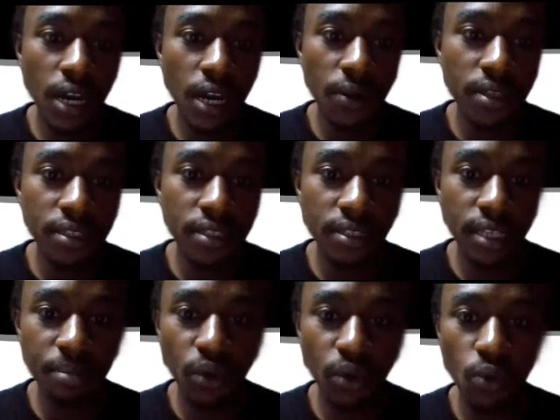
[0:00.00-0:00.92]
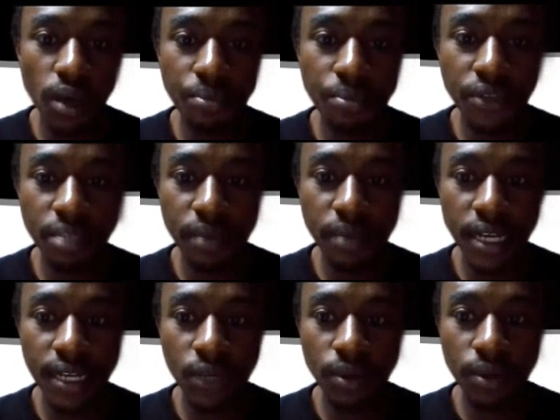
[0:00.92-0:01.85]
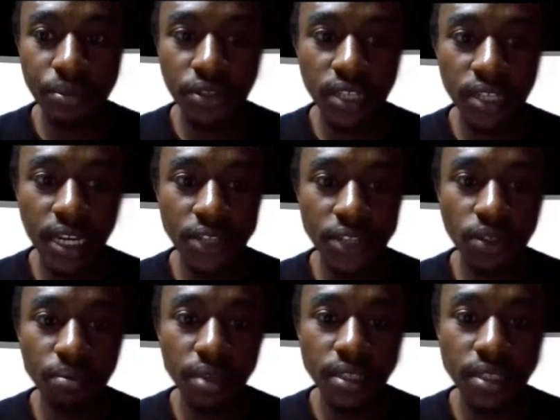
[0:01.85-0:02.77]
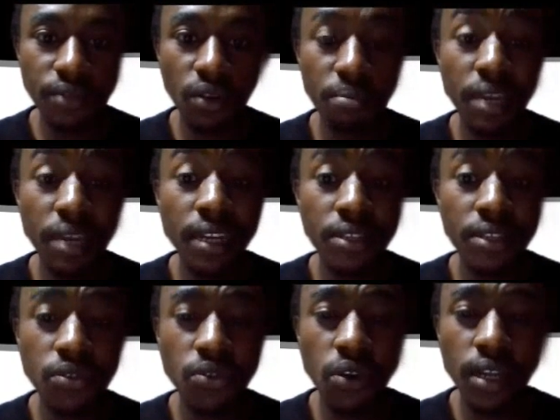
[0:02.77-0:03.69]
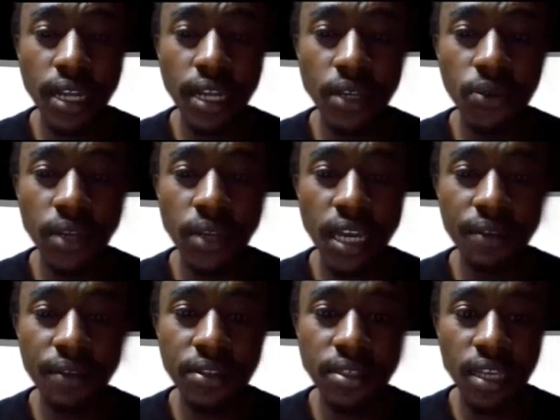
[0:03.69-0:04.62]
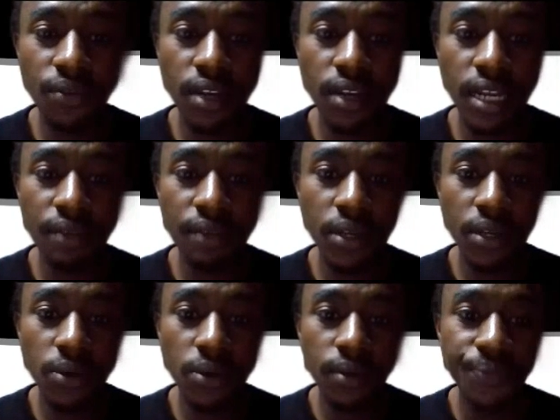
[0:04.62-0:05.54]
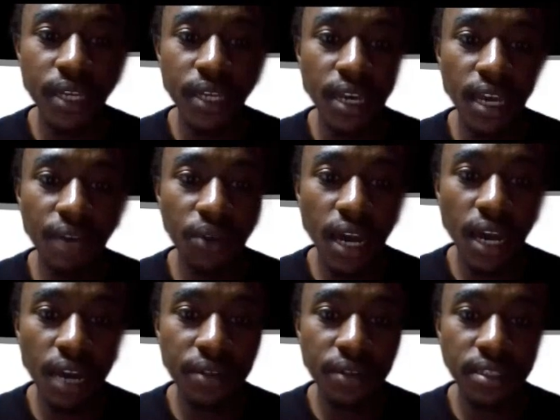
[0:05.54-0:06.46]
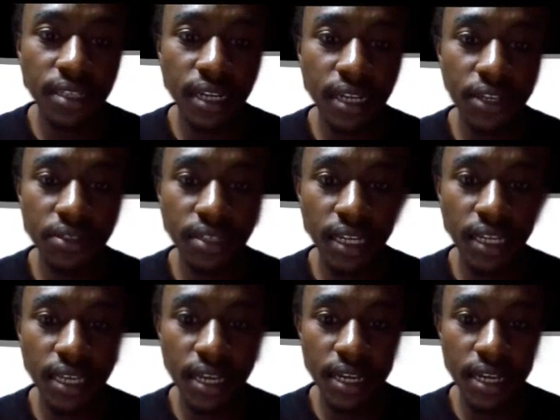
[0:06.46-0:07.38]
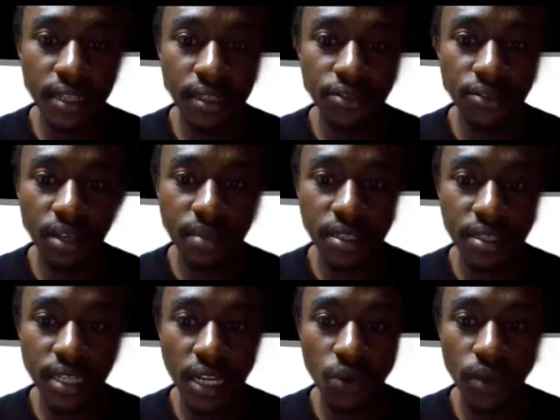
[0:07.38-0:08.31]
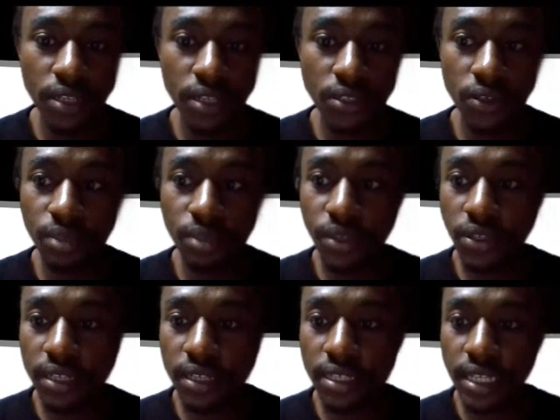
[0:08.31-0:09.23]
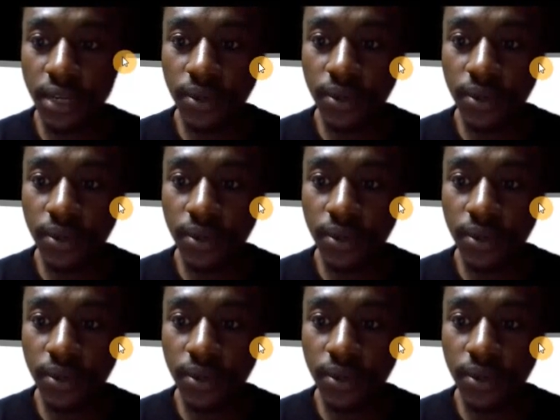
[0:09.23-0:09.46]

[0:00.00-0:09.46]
this simple WordPress plugin will protect your business from being destroyed and could even save your livelihood. If you haven't started your site yet, grab this now while it's on special discount.